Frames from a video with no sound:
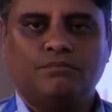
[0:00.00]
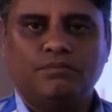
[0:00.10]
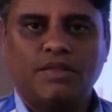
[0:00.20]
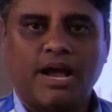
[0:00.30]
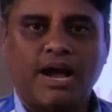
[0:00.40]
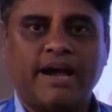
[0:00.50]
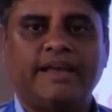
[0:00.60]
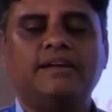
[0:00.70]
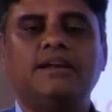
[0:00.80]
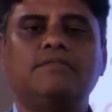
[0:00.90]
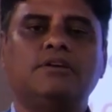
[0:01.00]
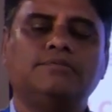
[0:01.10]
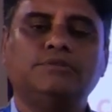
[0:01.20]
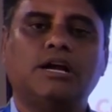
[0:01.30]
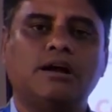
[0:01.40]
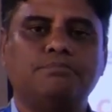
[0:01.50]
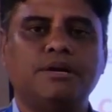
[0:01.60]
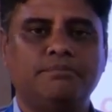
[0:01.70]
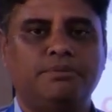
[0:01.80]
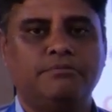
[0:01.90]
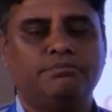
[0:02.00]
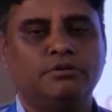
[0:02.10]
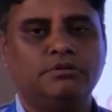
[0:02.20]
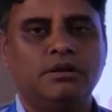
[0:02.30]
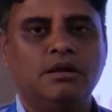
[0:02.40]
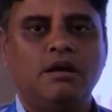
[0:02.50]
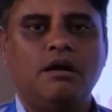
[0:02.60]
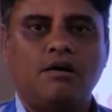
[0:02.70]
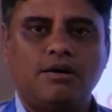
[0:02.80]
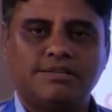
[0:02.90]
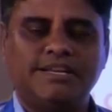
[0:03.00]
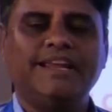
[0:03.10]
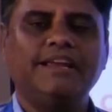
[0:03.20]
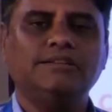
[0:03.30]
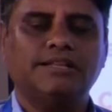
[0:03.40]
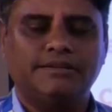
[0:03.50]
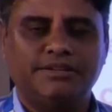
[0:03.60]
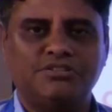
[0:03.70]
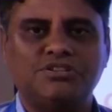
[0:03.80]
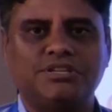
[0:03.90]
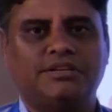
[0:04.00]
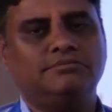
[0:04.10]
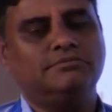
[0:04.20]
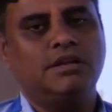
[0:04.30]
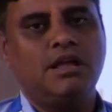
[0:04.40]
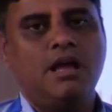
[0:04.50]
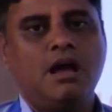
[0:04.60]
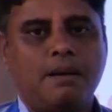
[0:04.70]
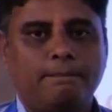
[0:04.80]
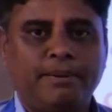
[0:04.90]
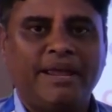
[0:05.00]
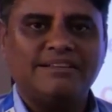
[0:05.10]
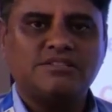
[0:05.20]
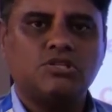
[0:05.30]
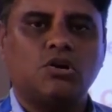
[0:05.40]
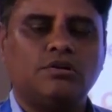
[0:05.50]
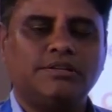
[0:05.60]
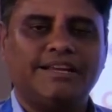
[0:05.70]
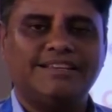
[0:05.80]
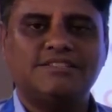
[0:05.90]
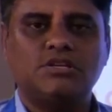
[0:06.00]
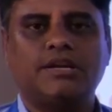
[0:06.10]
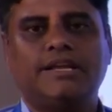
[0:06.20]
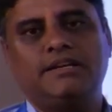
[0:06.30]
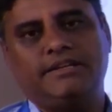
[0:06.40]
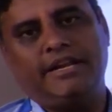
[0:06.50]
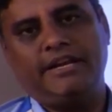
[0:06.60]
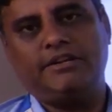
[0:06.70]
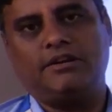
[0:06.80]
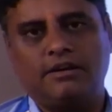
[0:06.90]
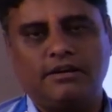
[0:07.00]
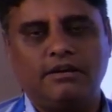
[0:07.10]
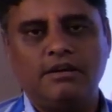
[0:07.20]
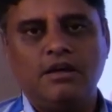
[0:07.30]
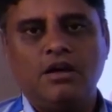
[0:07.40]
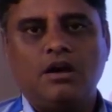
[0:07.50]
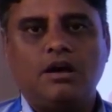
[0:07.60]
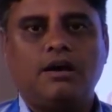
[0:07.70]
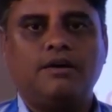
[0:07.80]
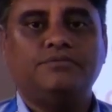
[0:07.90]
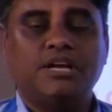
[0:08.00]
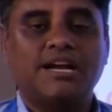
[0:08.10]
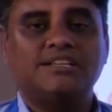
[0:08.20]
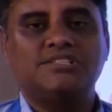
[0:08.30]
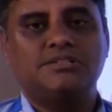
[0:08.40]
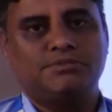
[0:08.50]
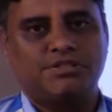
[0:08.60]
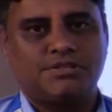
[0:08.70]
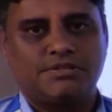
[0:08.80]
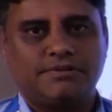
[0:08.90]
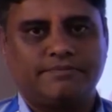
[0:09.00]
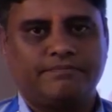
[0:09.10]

The higher level of the company people are taking the decision based on the historical data of the customers.